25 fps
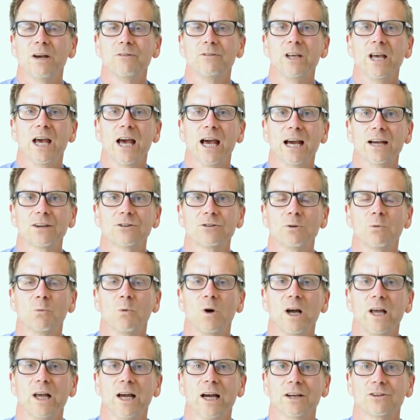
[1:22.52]
the X and
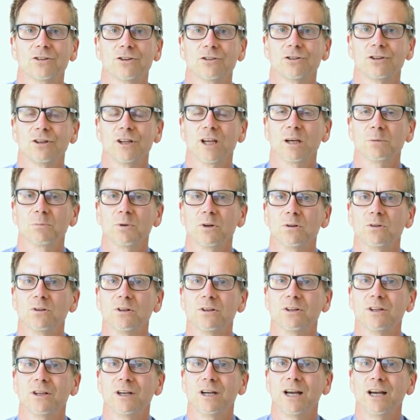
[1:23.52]
Y axis labeled
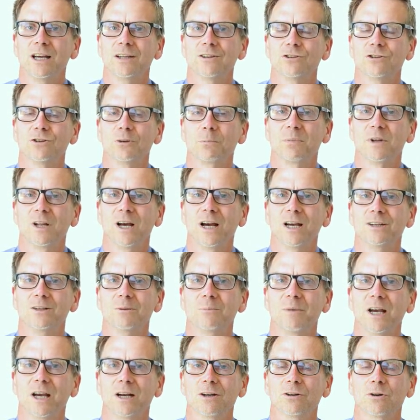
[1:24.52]
and the supply and
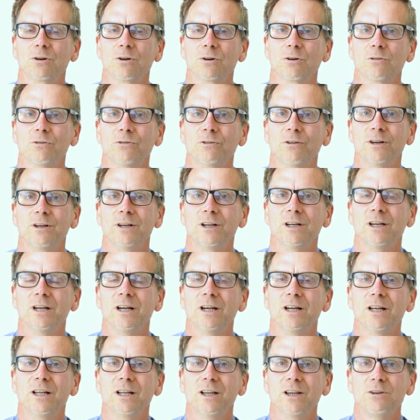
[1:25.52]
demand curve,
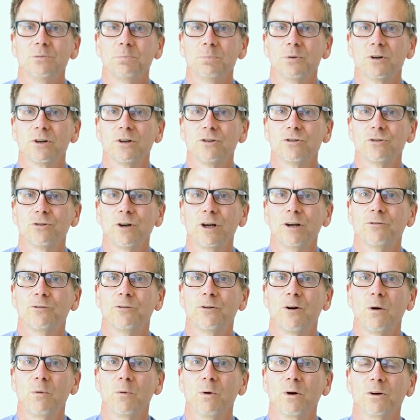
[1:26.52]
it's pretty
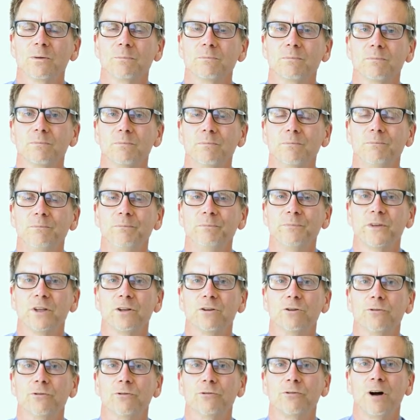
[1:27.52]
straightforward.
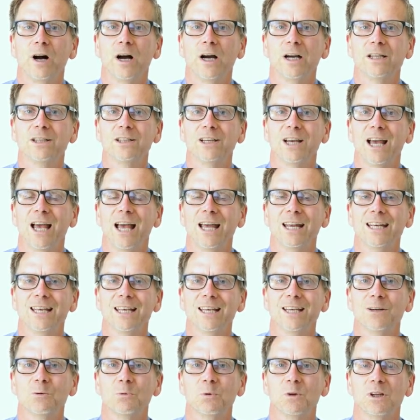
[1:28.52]
You find an
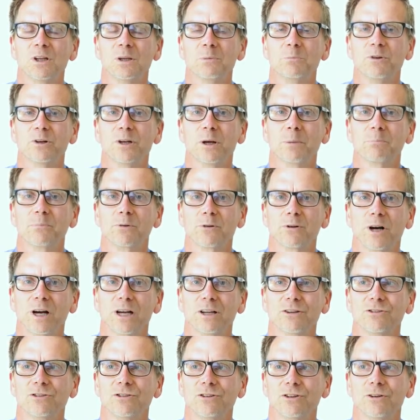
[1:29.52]
equilibrium
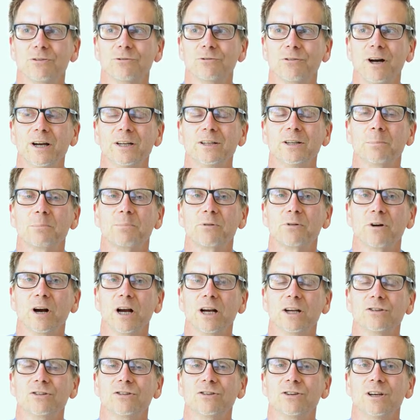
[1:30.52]
price. You find a
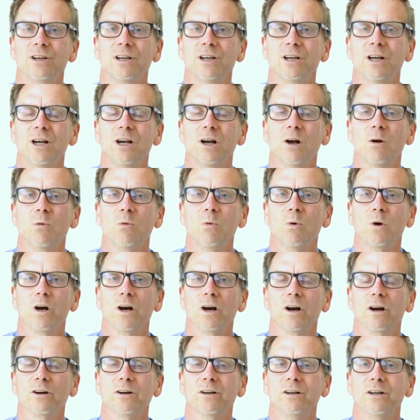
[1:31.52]
price
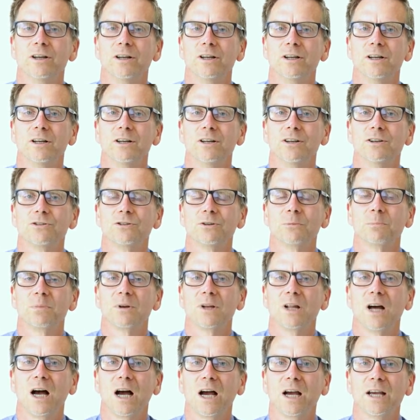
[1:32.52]
where
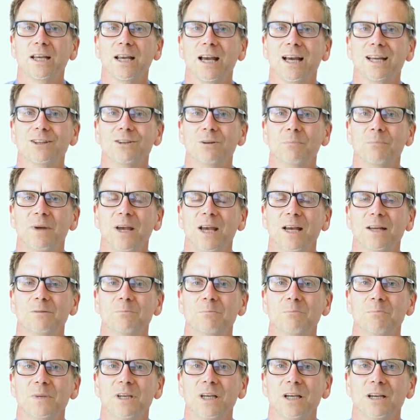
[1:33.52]
supply and demand
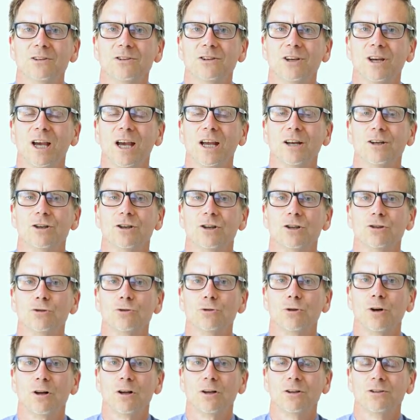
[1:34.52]
meet, and you can
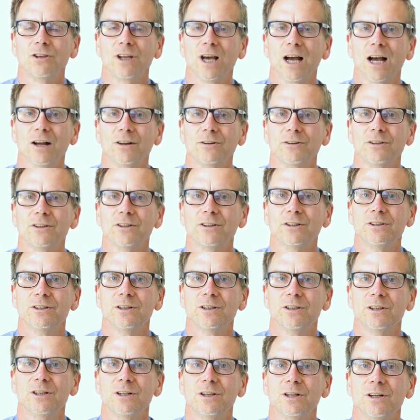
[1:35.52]
draw it down
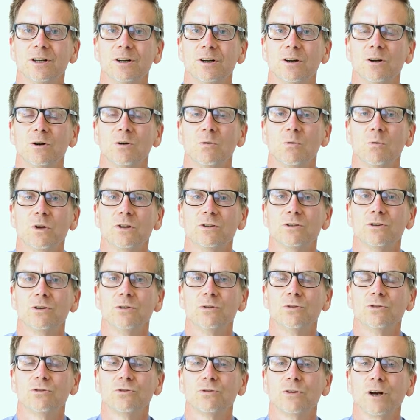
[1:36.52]
with
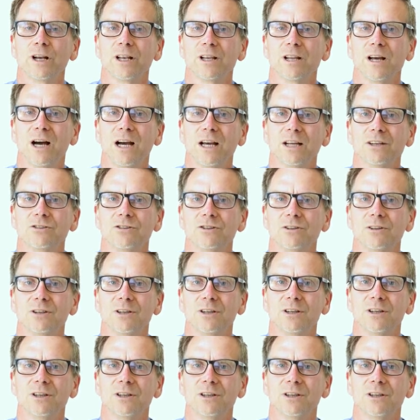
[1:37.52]
two straight lines.